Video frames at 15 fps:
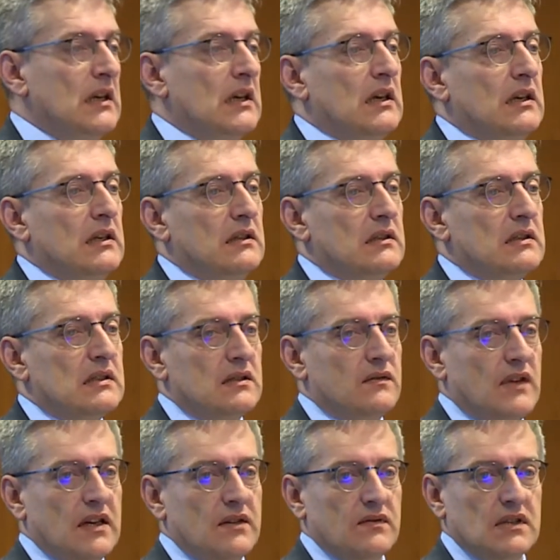and
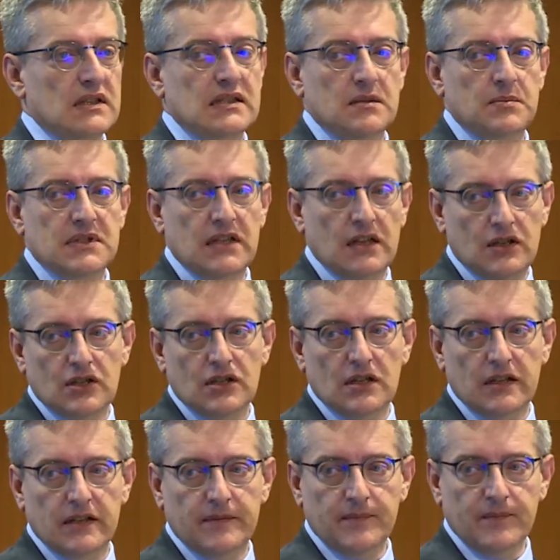survival
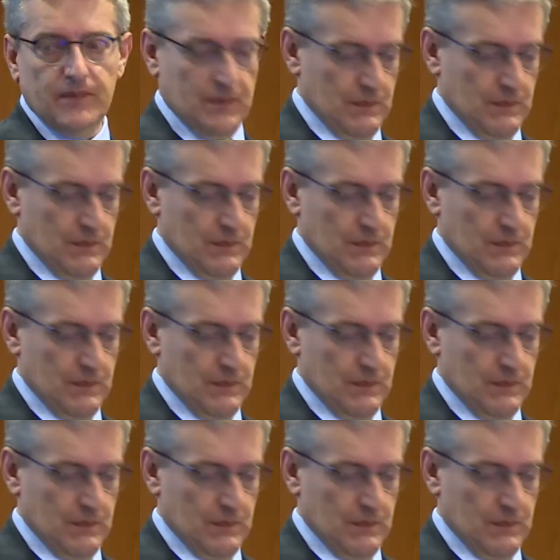substantially.